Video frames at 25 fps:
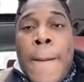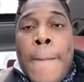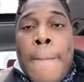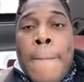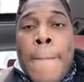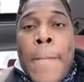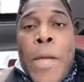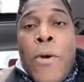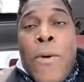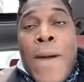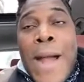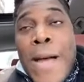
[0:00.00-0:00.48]

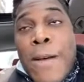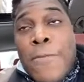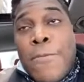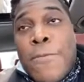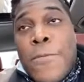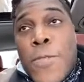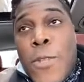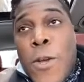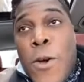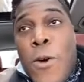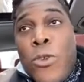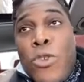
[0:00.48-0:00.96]
around.
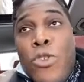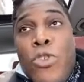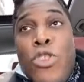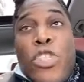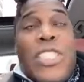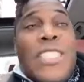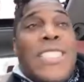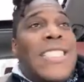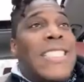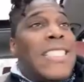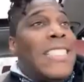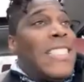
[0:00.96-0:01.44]
So
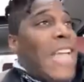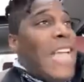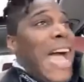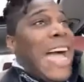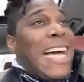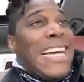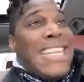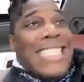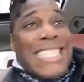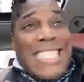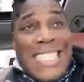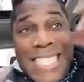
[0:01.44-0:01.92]

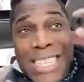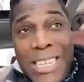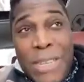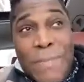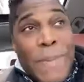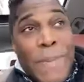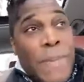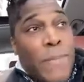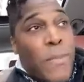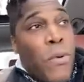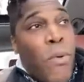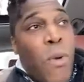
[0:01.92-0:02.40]
I could see the
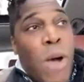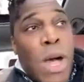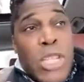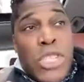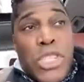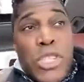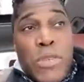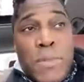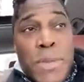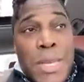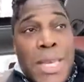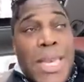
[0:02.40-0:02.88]
people
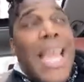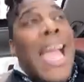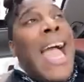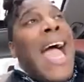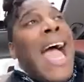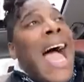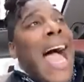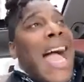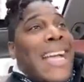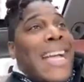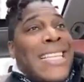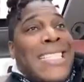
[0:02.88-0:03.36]
watching me.
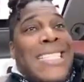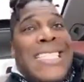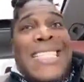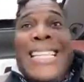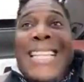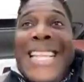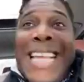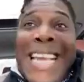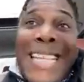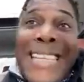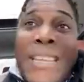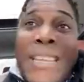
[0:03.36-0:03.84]
I could
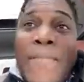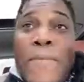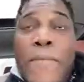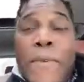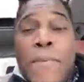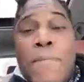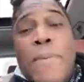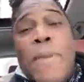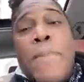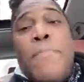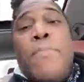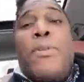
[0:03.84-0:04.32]
select
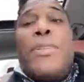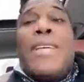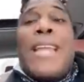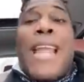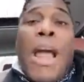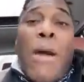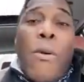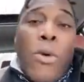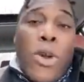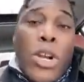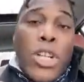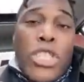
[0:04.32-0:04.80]
different people that
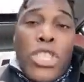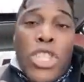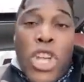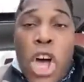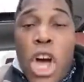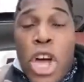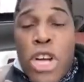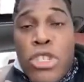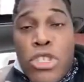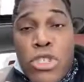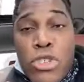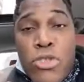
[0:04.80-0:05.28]
I want to
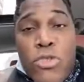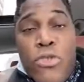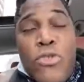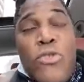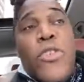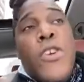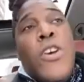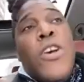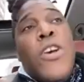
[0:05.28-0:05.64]
talk to.